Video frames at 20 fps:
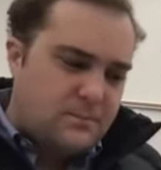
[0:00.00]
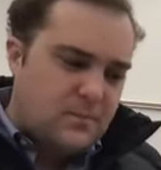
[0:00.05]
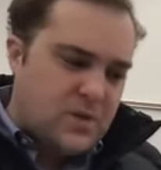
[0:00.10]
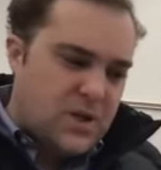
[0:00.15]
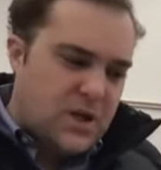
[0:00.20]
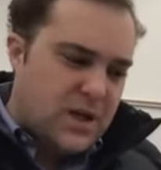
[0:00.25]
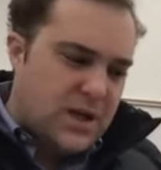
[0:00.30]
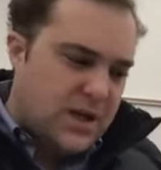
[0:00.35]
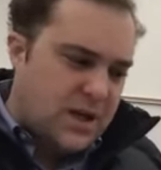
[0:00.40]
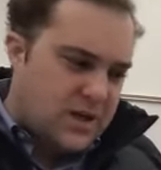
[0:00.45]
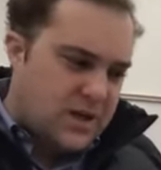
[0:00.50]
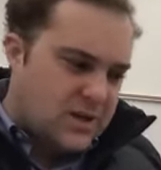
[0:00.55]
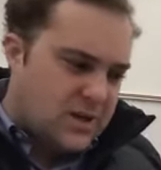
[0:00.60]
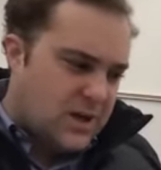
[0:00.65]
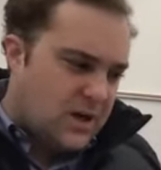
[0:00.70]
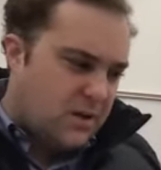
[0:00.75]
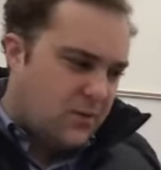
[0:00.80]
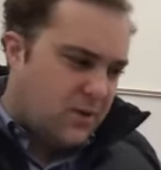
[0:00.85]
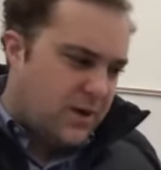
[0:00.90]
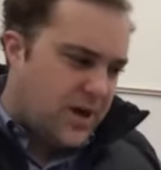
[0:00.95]
And
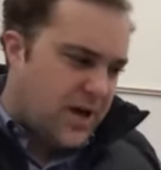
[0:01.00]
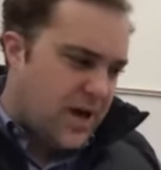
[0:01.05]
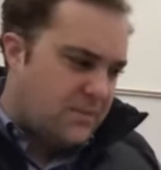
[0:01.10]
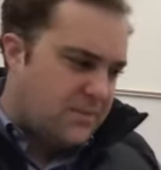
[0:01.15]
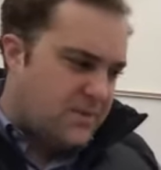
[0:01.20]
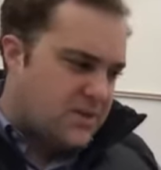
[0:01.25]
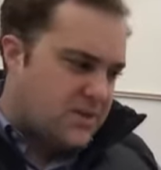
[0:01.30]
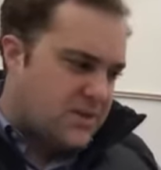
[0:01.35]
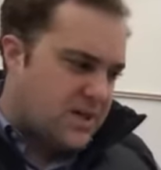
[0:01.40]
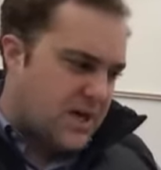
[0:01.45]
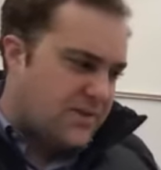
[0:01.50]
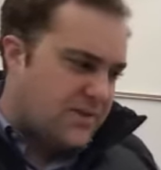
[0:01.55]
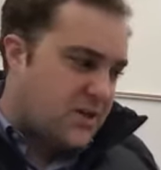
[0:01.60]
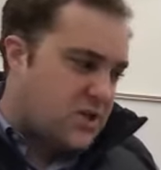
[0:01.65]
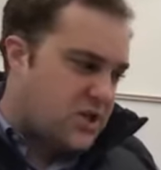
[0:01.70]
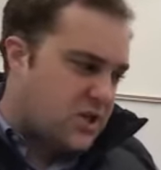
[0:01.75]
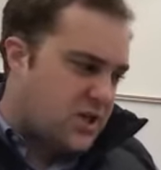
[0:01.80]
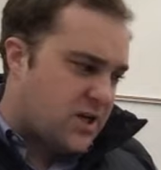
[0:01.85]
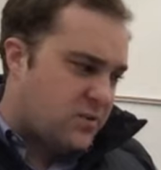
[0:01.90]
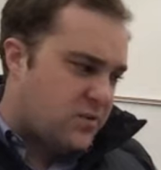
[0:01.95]
what happens, I think
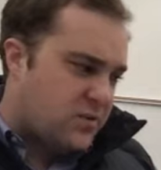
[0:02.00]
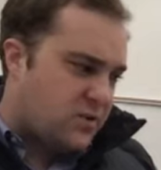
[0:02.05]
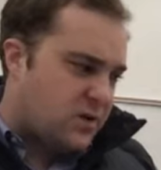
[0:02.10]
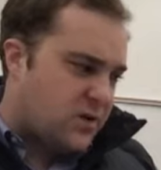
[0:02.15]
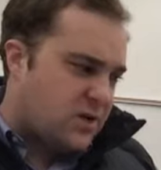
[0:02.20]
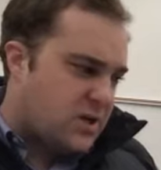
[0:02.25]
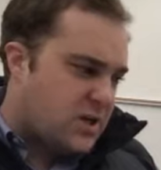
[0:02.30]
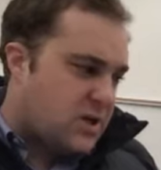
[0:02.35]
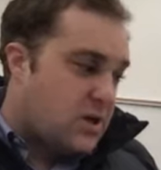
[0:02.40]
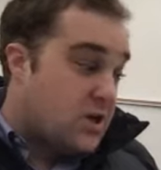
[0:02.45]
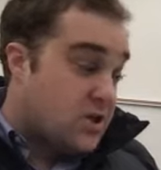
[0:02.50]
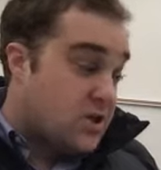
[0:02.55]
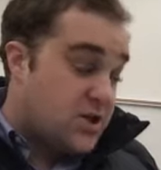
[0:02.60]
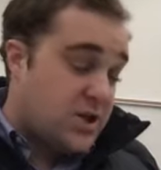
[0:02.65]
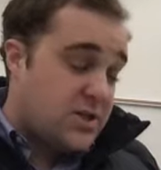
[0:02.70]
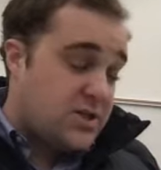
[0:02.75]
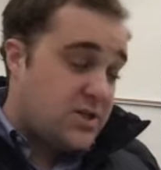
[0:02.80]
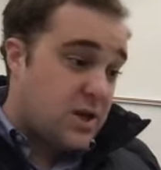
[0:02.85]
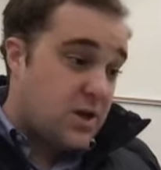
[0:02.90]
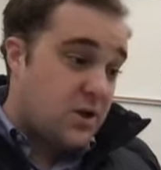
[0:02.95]

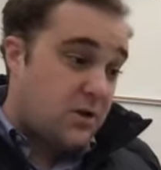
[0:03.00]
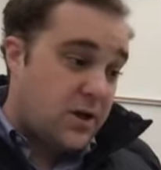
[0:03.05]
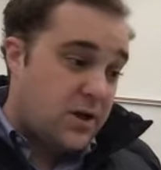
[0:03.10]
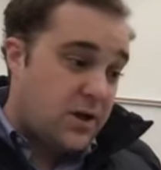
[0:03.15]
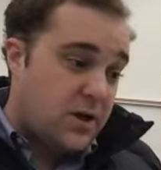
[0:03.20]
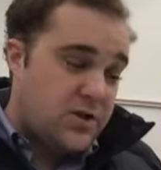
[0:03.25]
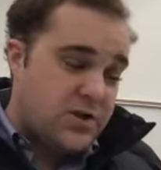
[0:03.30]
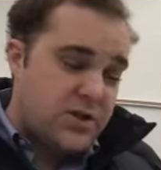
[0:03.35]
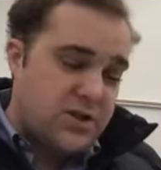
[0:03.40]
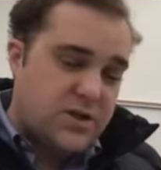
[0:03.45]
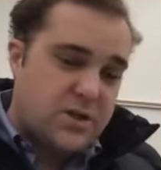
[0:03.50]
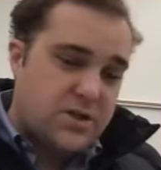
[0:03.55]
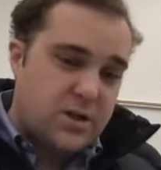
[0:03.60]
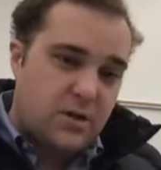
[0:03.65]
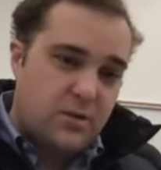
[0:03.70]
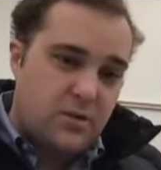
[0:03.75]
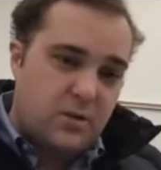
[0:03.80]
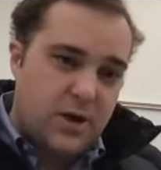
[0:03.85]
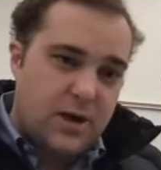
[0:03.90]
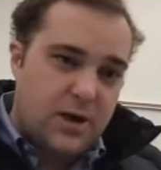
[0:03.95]
she's still here. She's
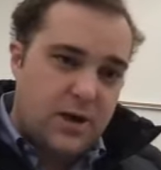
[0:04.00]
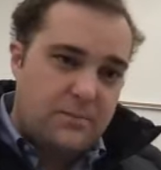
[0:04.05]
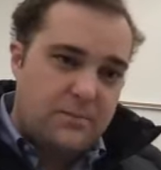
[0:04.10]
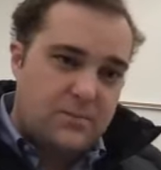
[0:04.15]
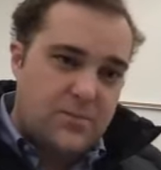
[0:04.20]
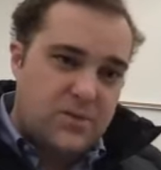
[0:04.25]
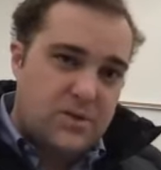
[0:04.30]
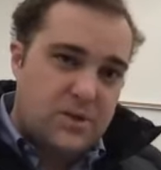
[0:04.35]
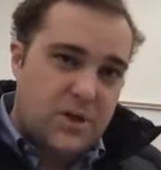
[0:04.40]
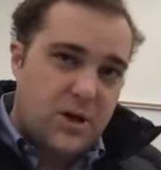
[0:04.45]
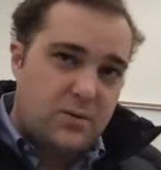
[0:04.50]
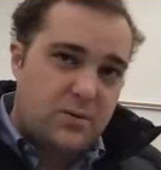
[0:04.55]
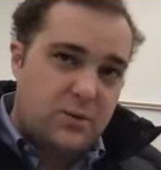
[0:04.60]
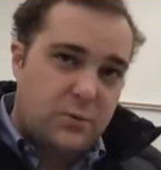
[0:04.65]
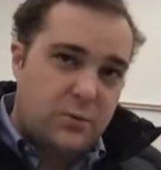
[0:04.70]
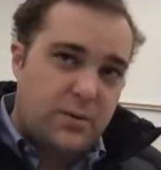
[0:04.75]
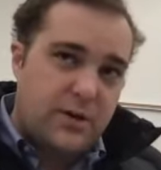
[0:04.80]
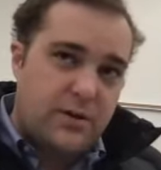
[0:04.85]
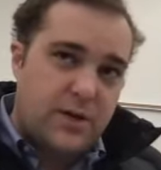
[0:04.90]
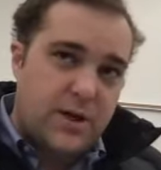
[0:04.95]
still now.
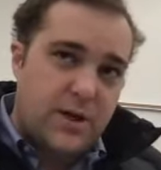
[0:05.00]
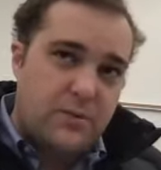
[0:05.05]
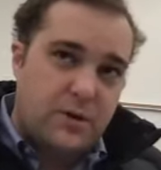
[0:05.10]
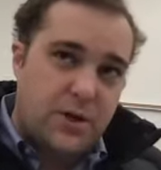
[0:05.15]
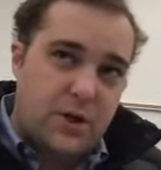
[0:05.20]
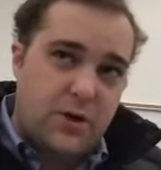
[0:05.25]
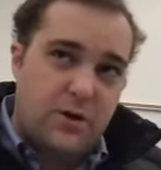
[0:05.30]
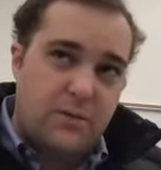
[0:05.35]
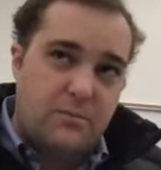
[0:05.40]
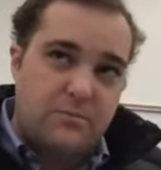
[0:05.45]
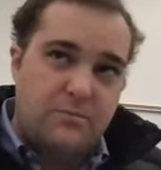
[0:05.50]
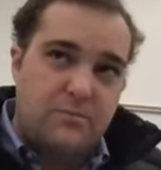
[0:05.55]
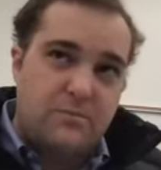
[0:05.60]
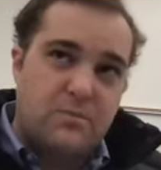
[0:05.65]
Normally they would go to.